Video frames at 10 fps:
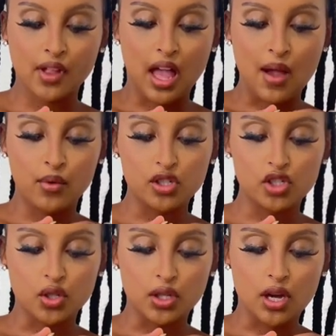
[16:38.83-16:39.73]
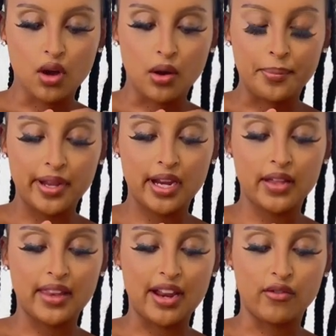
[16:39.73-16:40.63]
I want to show y'all a pair
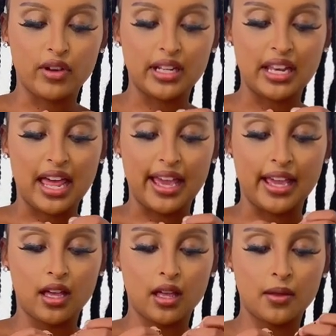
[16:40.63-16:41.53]
that I really like.